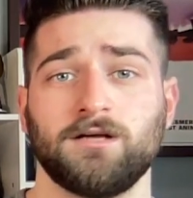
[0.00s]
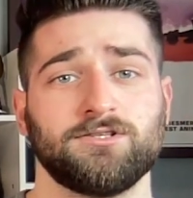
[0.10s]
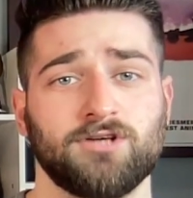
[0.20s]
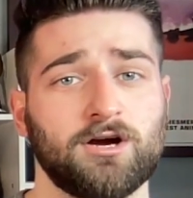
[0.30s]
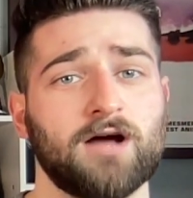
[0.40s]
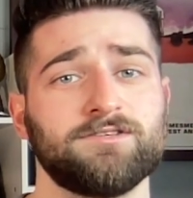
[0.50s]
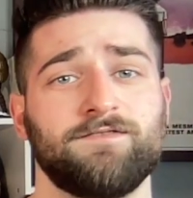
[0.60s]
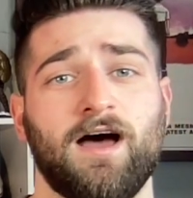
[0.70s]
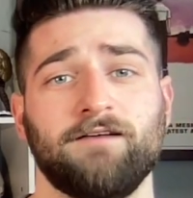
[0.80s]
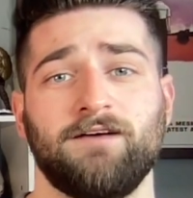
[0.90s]

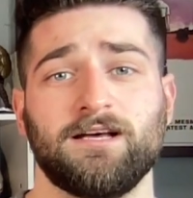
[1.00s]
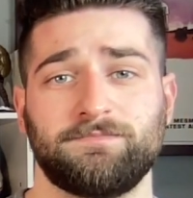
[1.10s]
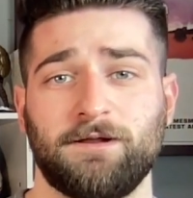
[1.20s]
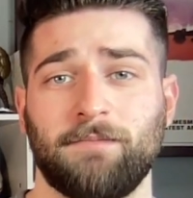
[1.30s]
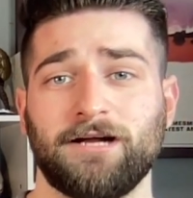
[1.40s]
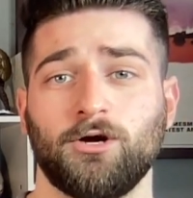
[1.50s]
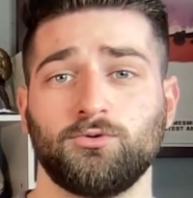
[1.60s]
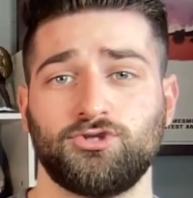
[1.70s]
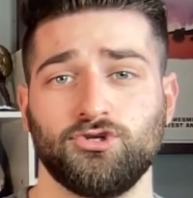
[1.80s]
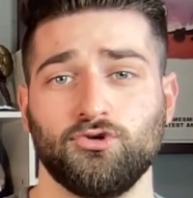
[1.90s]
Slaughterhouse-Five has been my
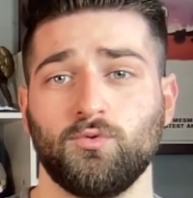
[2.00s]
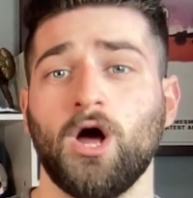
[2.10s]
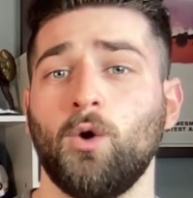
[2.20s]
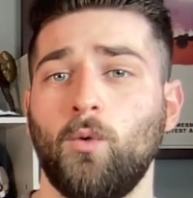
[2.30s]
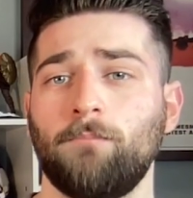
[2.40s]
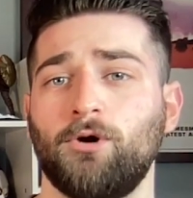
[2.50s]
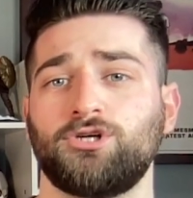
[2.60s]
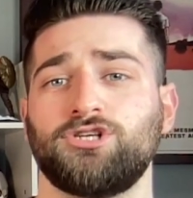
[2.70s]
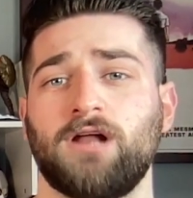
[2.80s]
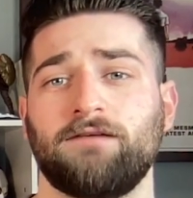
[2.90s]
go-to, what book
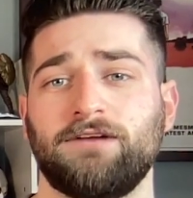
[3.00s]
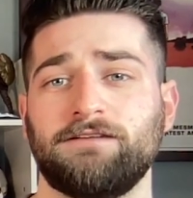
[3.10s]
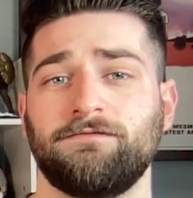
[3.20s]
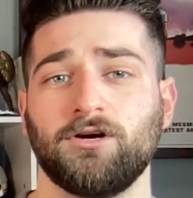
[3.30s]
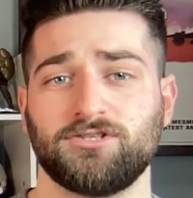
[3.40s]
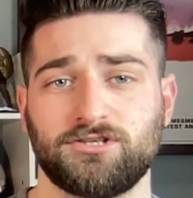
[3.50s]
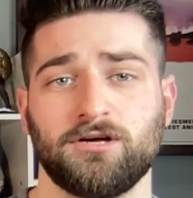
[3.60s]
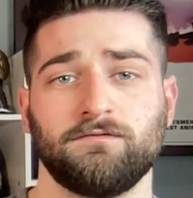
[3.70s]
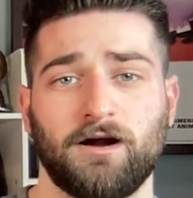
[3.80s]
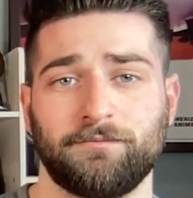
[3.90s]
should I read first,
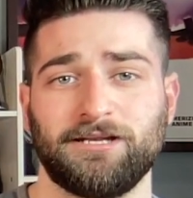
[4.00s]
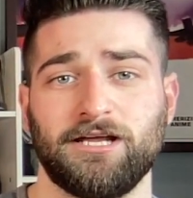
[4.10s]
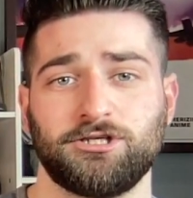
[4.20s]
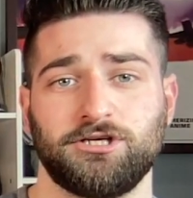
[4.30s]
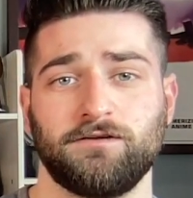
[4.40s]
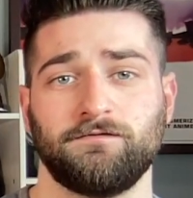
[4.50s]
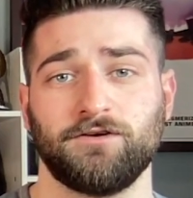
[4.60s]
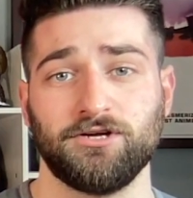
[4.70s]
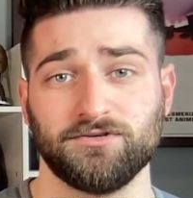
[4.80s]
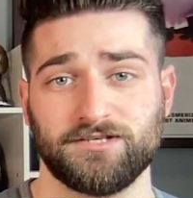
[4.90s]
recommendation for
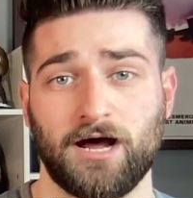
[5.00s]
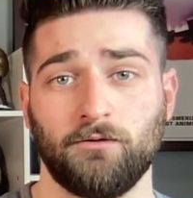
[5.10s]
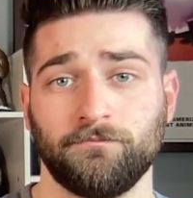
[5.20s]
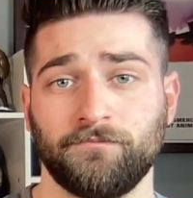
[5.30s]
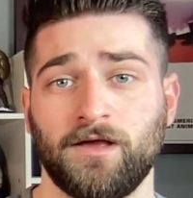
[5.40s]
years now.